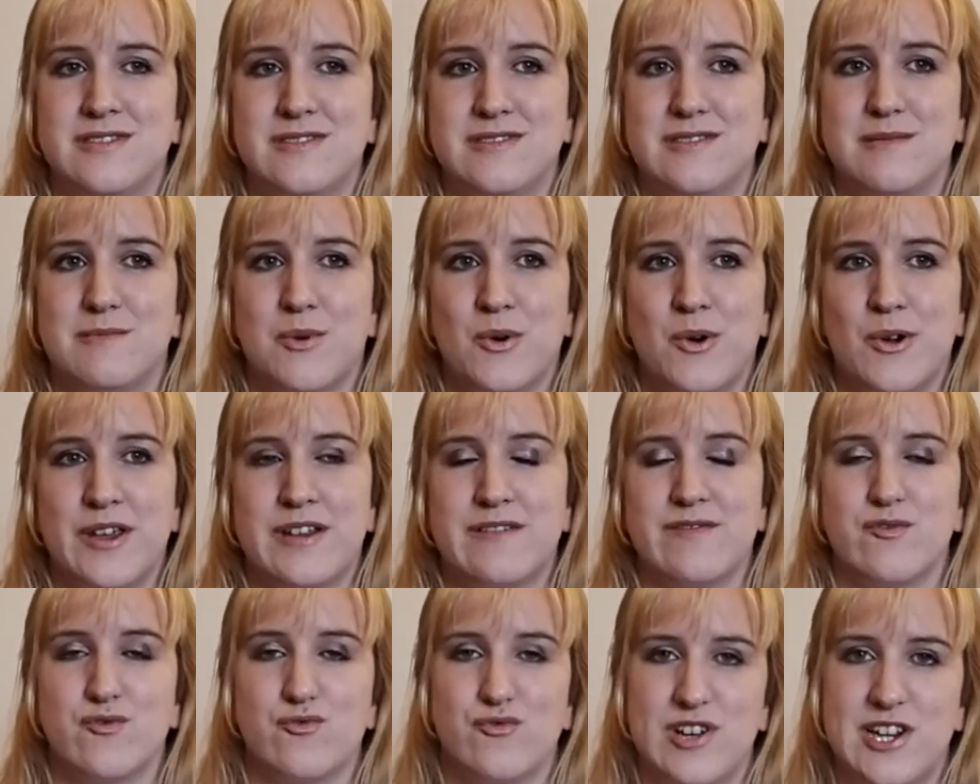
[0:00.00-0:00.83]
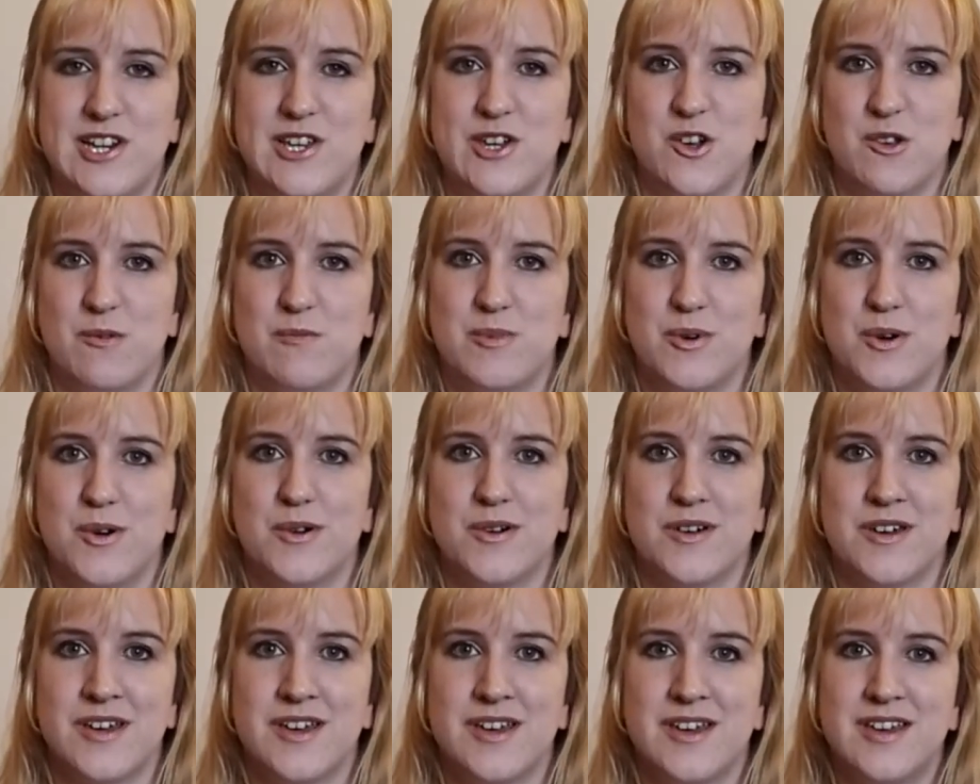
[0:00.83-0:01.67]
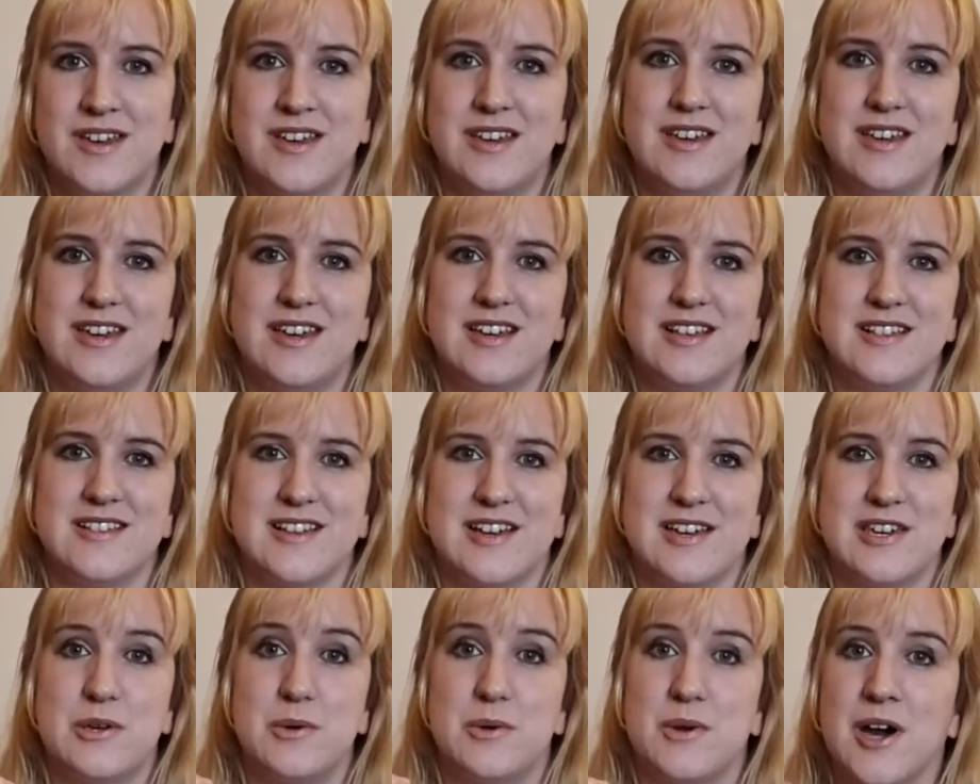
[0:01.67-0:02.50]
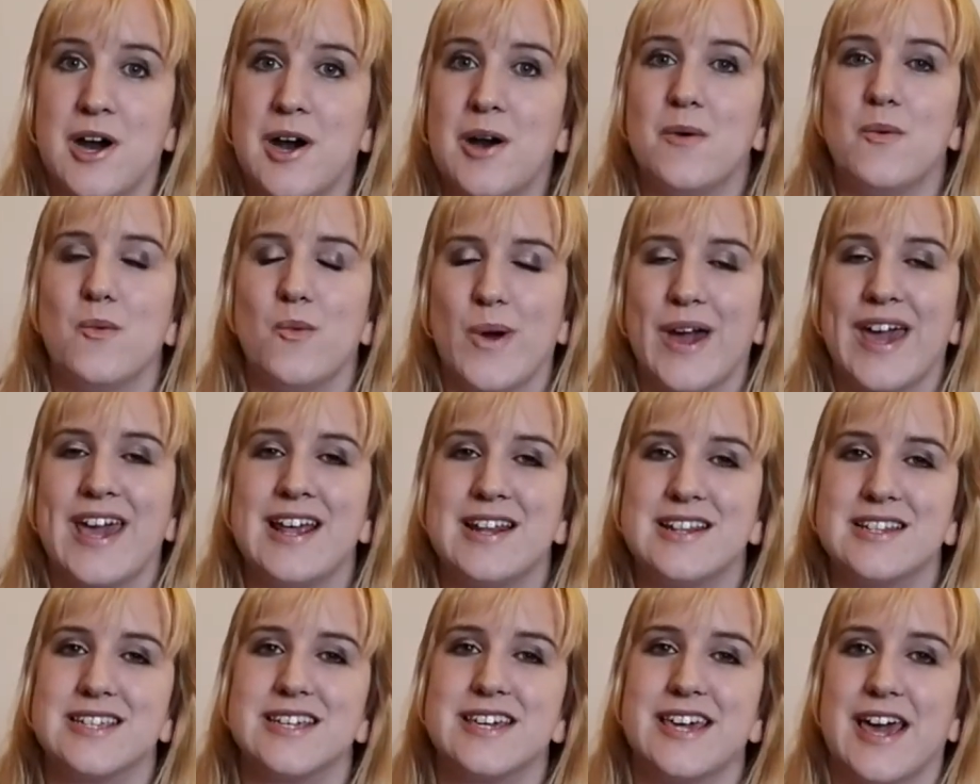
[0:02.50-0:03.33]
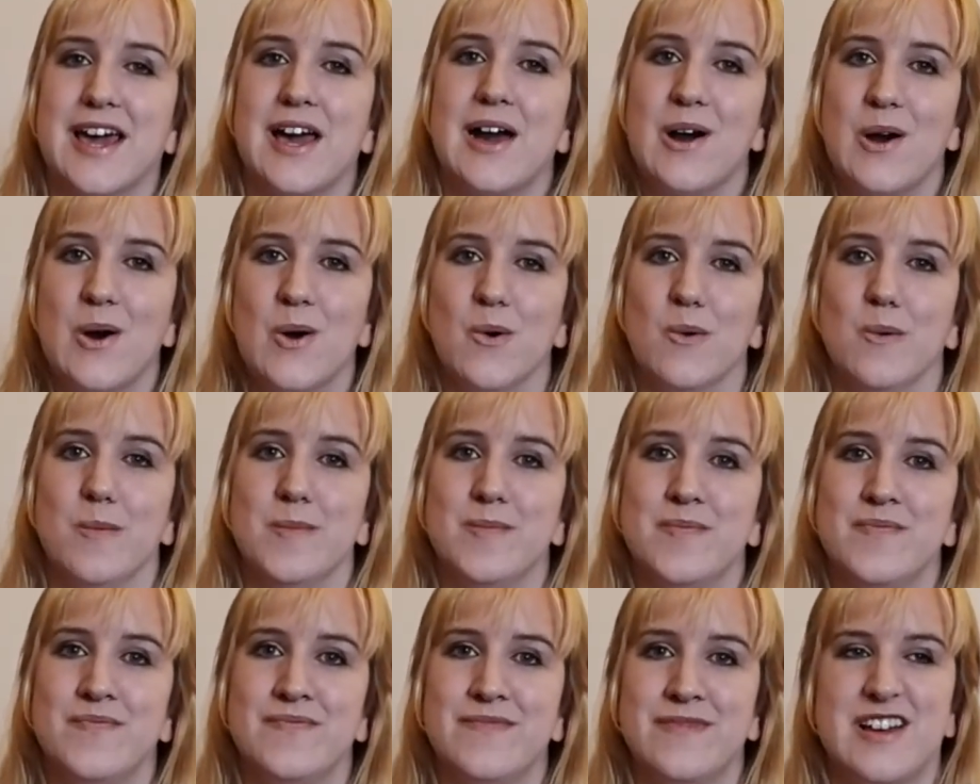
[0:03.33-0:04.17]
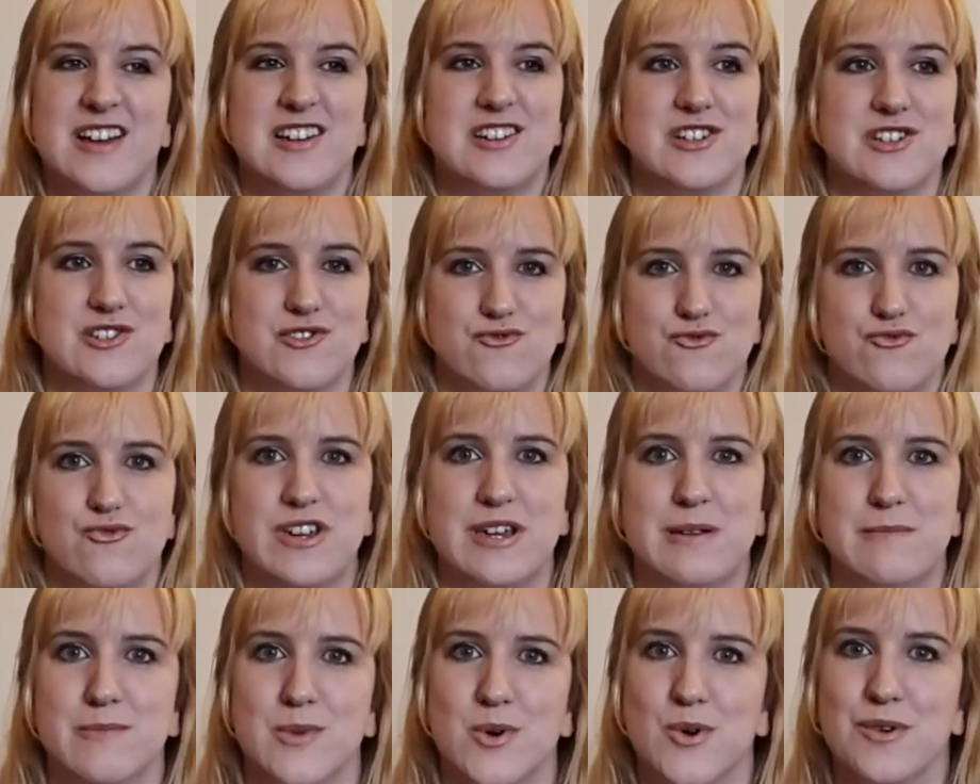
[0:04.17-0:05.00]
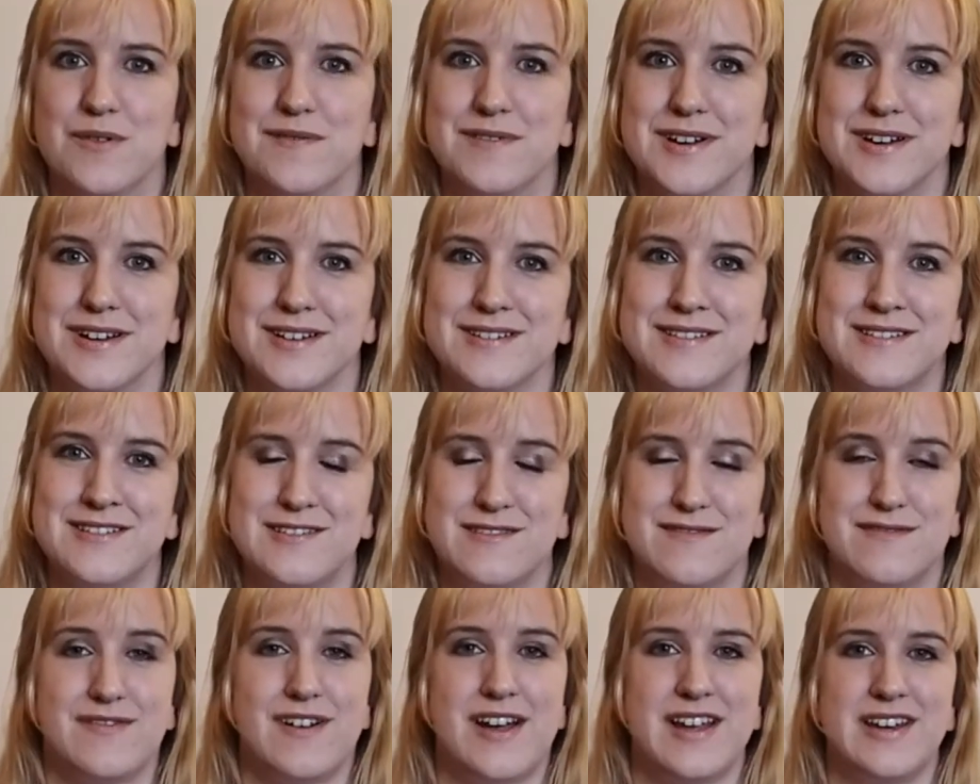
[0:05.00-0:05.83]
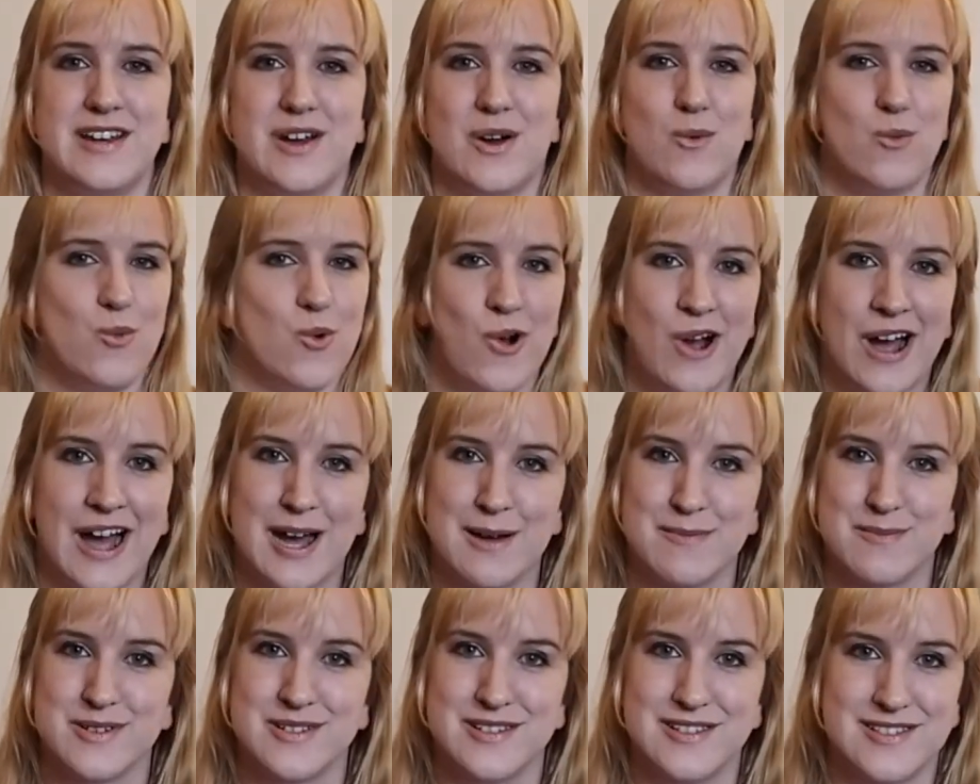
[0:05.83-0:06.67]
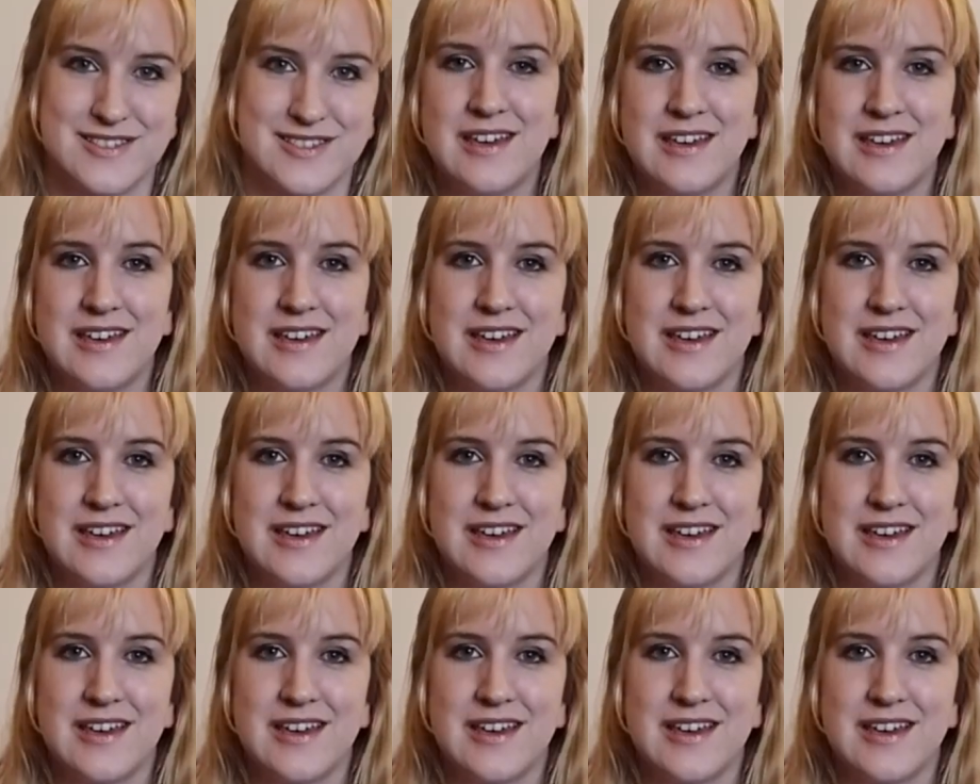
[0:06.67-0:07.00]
the point of a really good book is that you can't wait to get home and just read more of it, find out what happens.